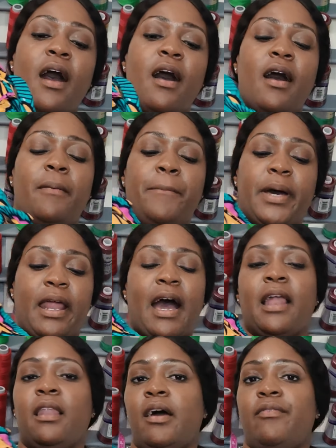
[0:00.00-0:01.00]
But
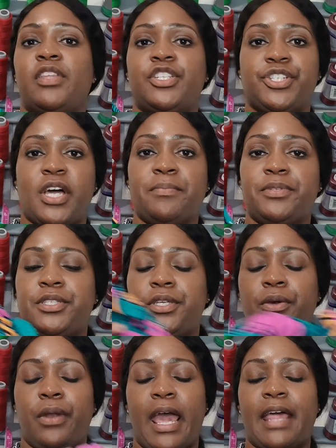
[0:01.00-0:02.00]
I love the jumpsuit,